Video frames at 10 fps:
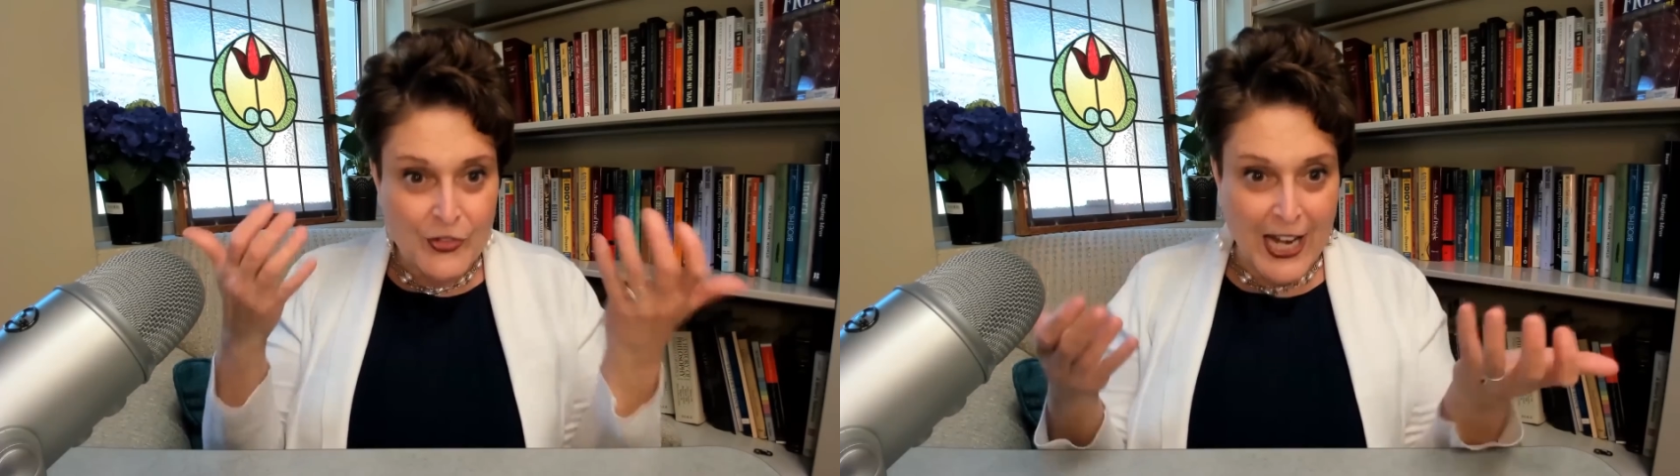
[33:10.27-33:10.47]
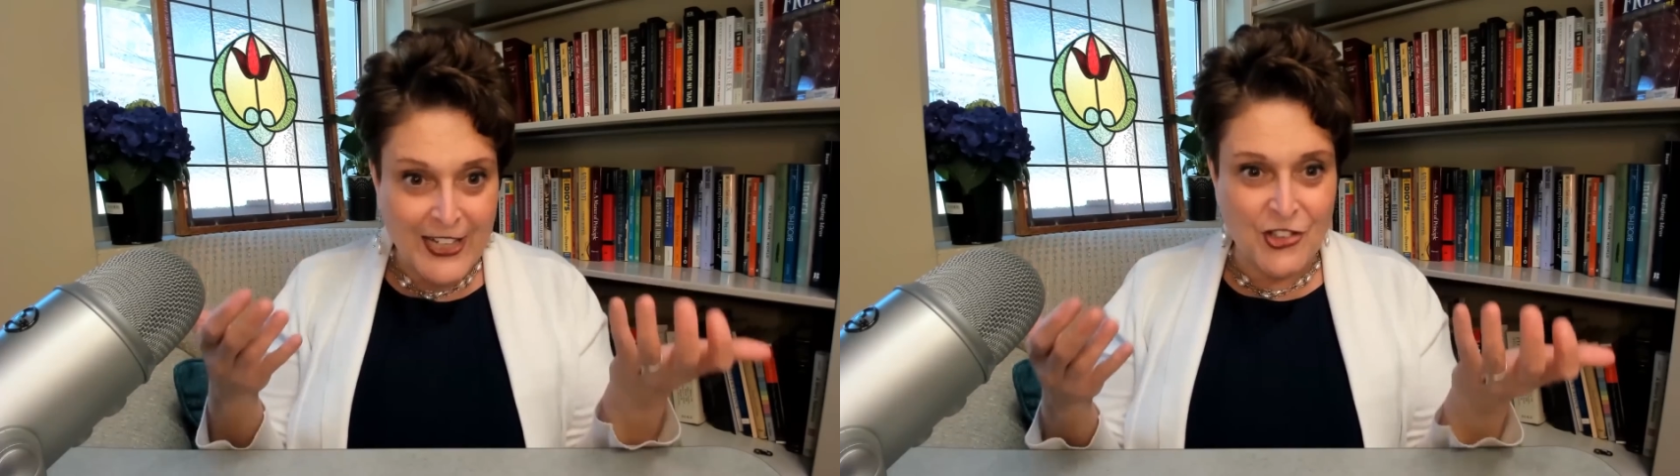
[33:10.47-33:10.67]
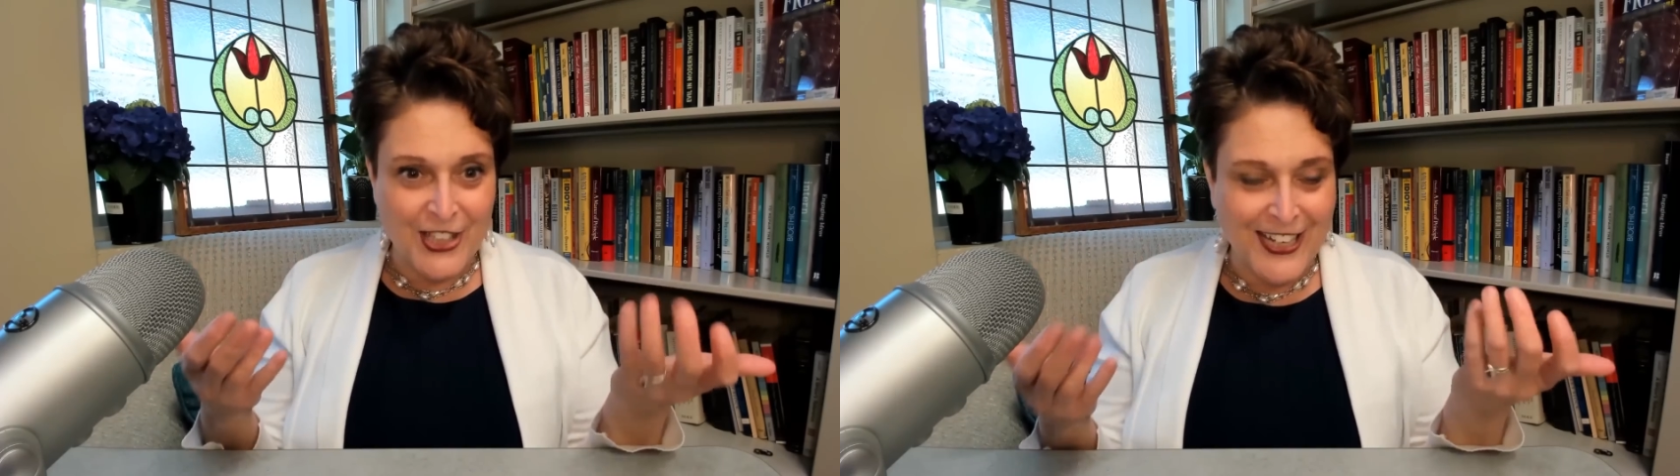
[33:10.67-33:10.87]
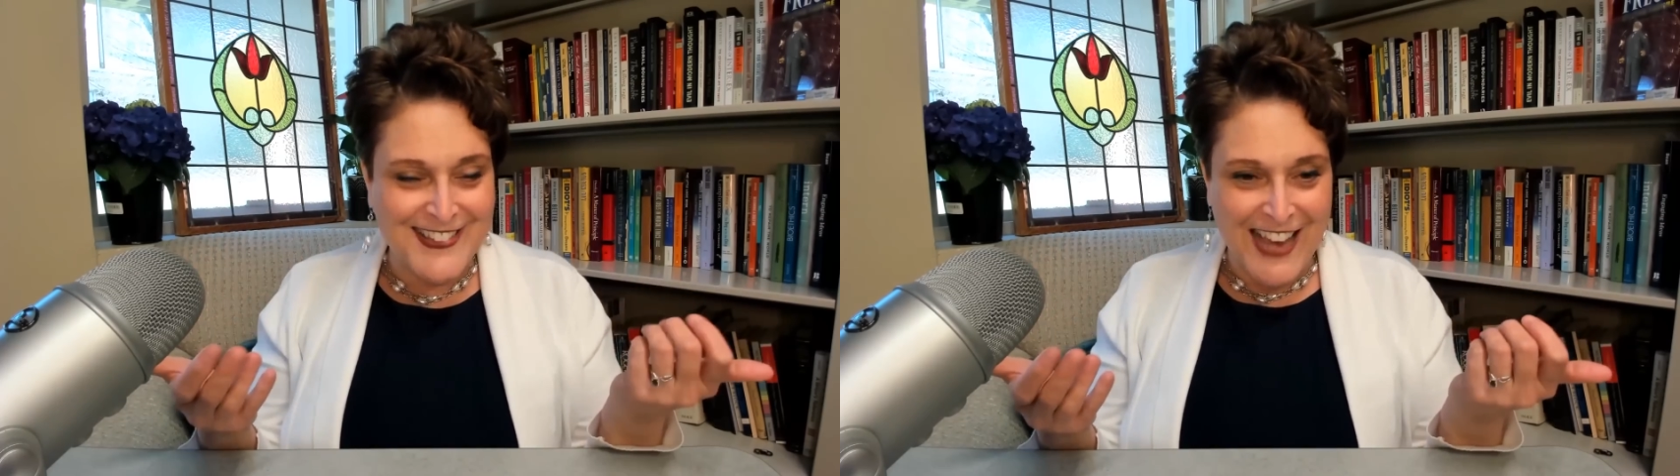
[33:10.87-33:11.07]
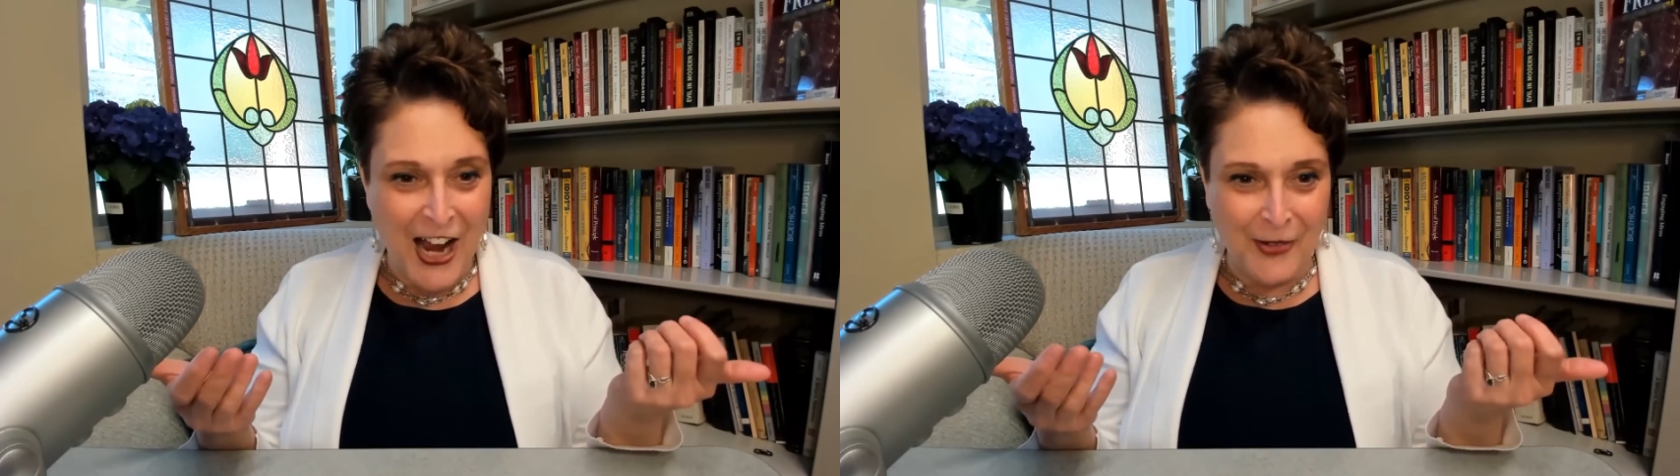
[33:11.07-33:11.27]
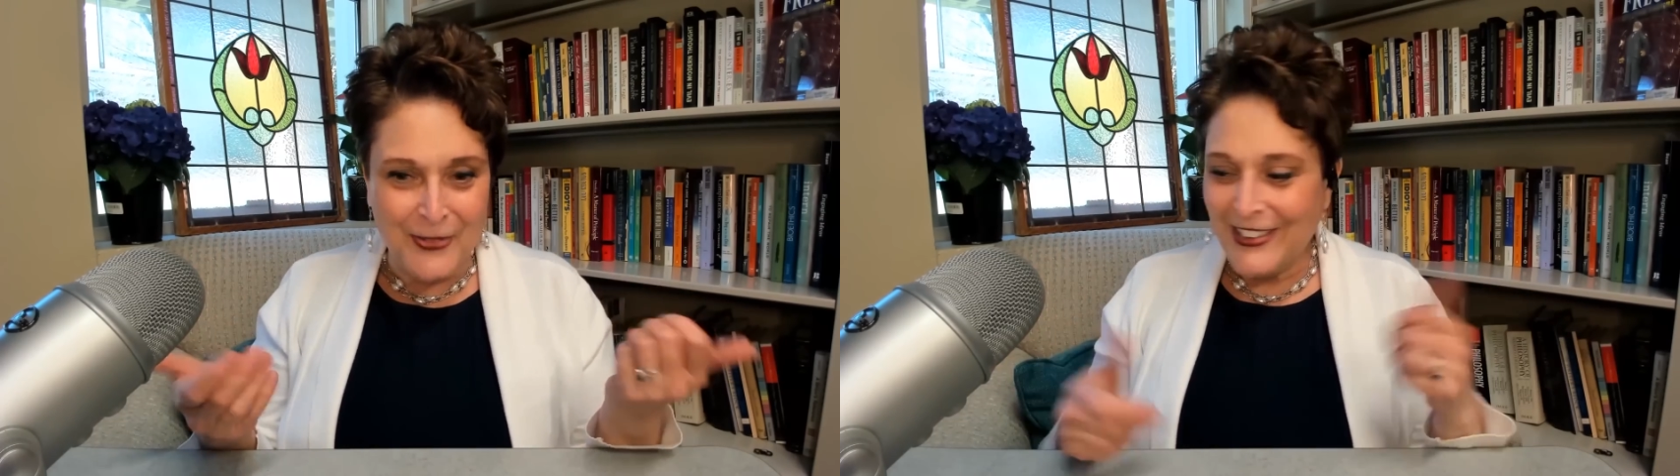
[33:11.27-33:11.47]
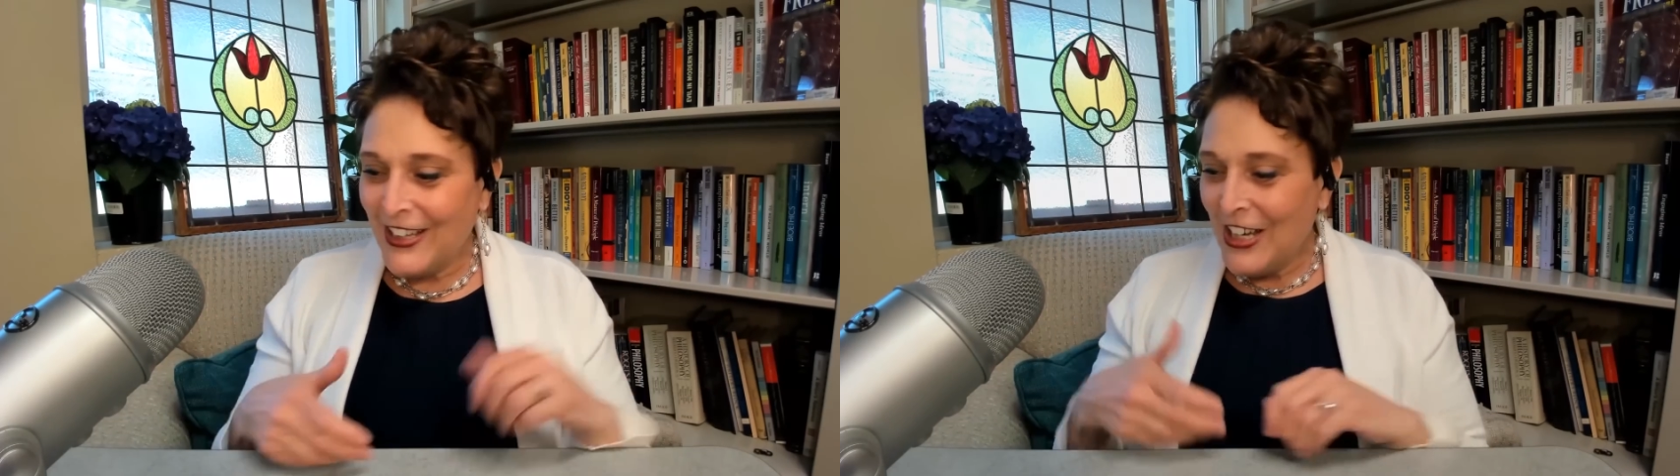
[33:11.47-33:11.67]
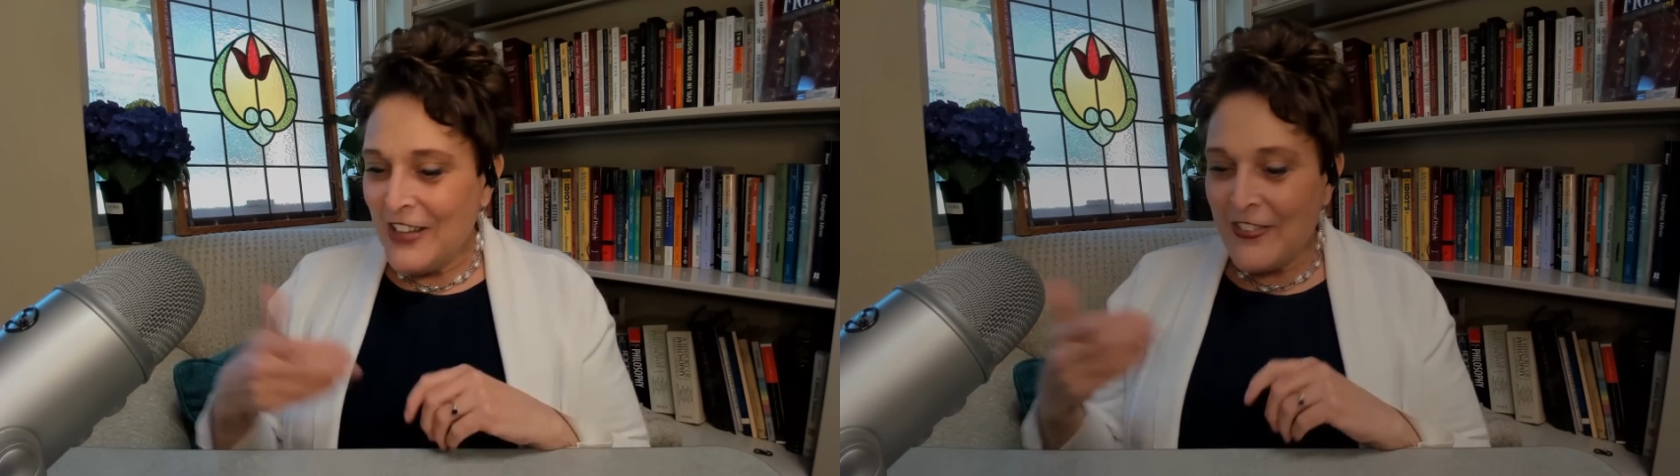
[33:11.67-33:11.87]
night she gets out,
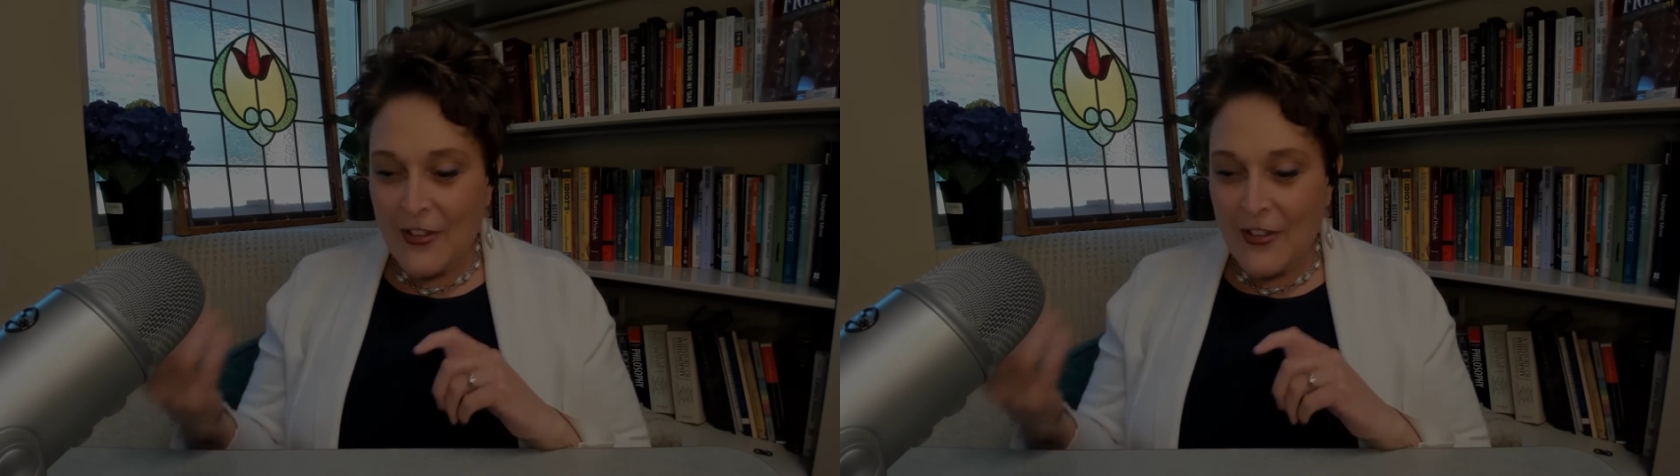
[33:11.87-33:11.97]
they